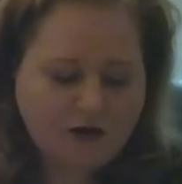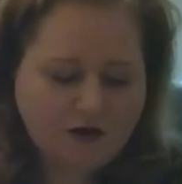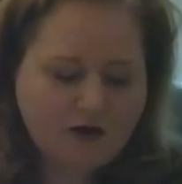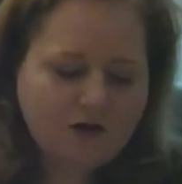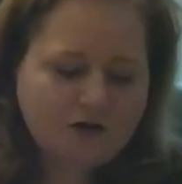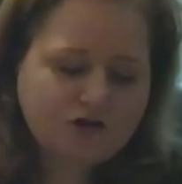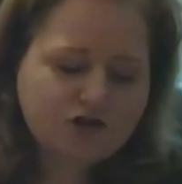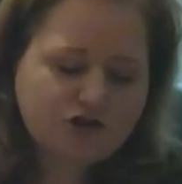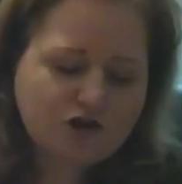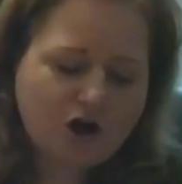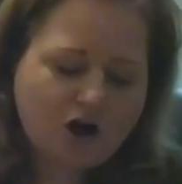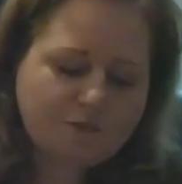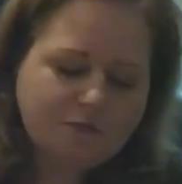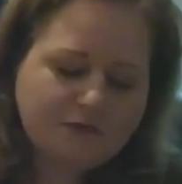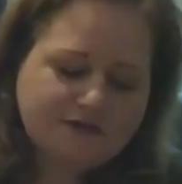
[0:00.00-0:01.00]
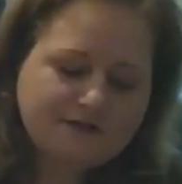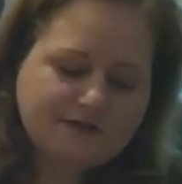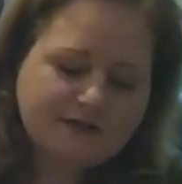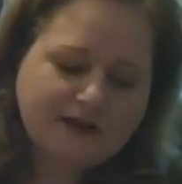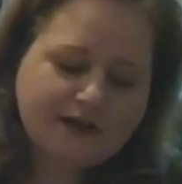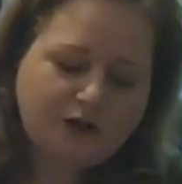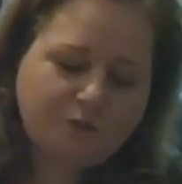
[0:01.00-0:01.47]
Sharp,
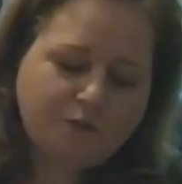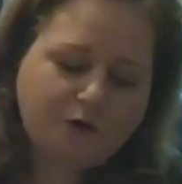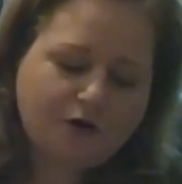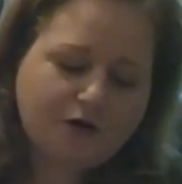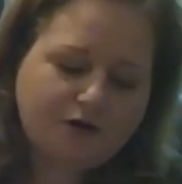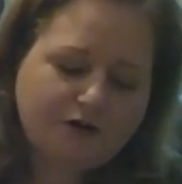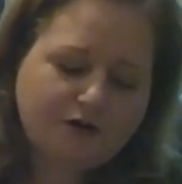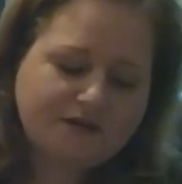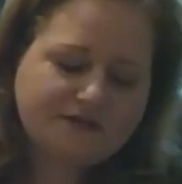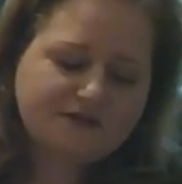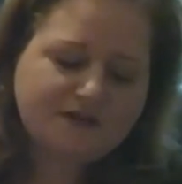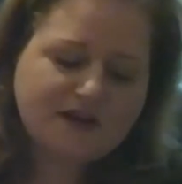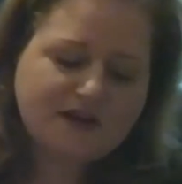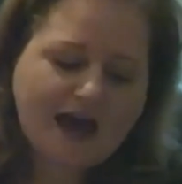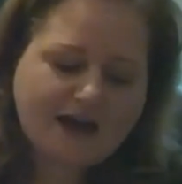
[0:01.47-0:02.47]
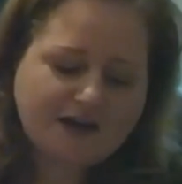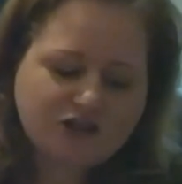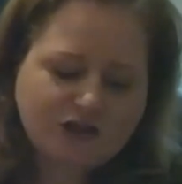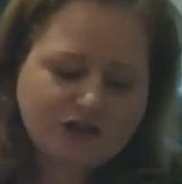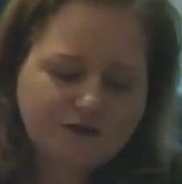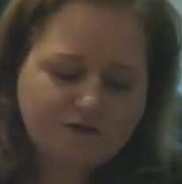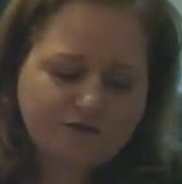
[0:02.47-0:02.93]
slick pearls
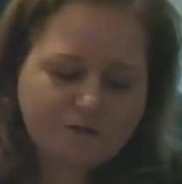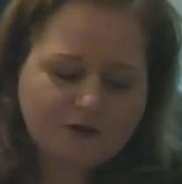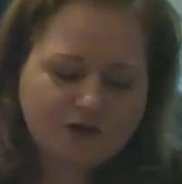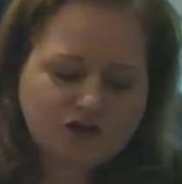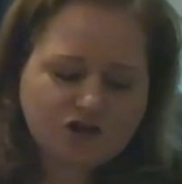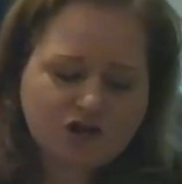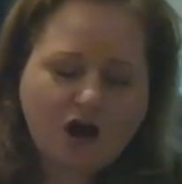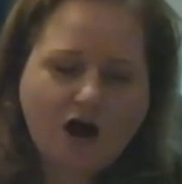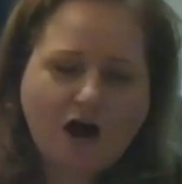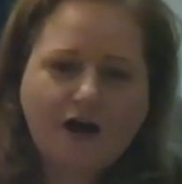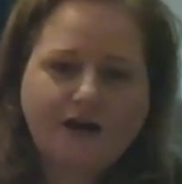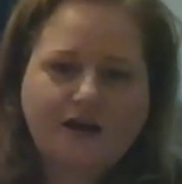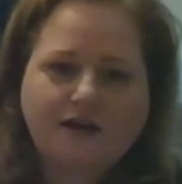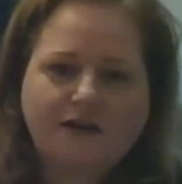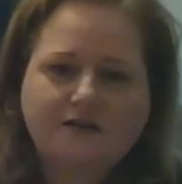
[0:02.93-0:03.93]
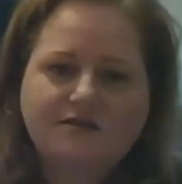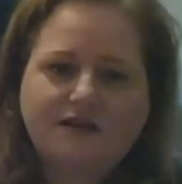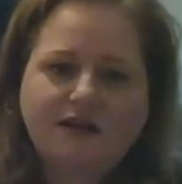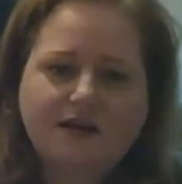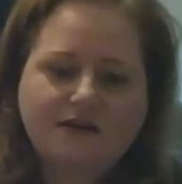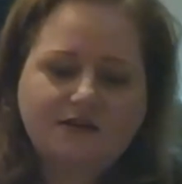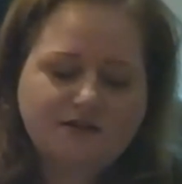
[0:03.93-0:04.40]
gnashing from a jaw
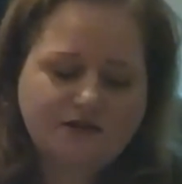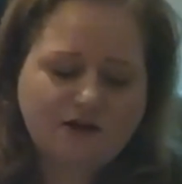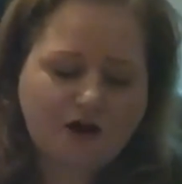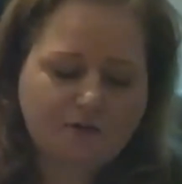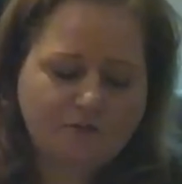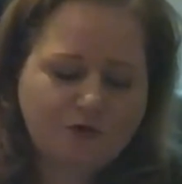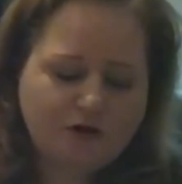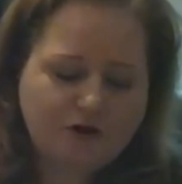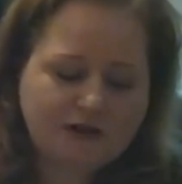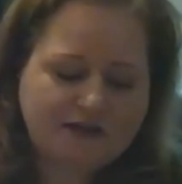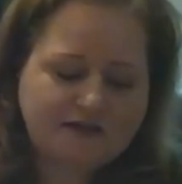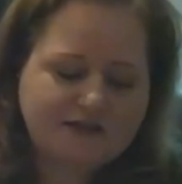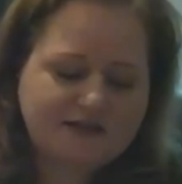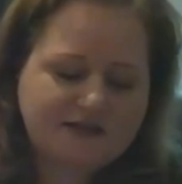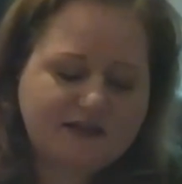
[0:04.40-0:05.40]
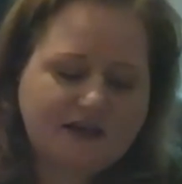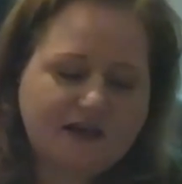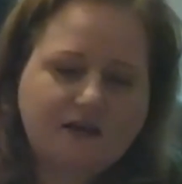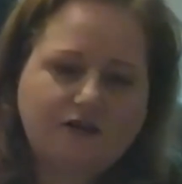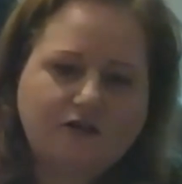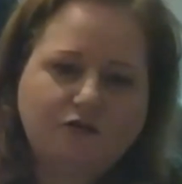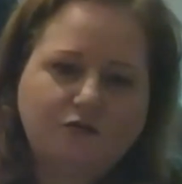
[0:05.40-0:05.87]
intent on pulling
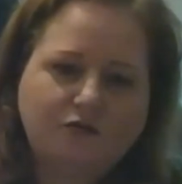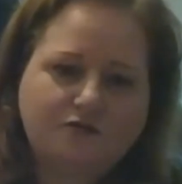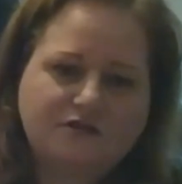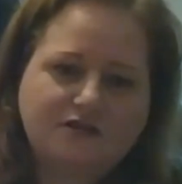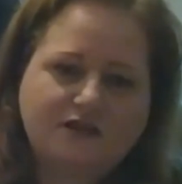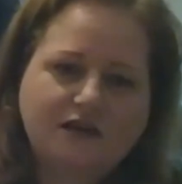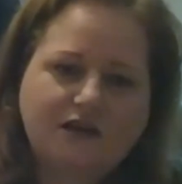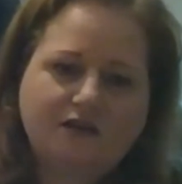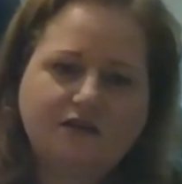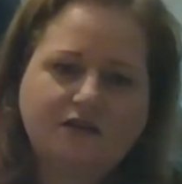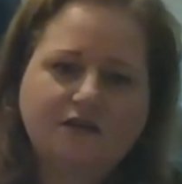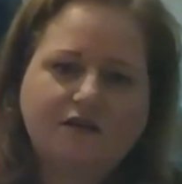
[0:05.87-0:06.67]
skin through teeth,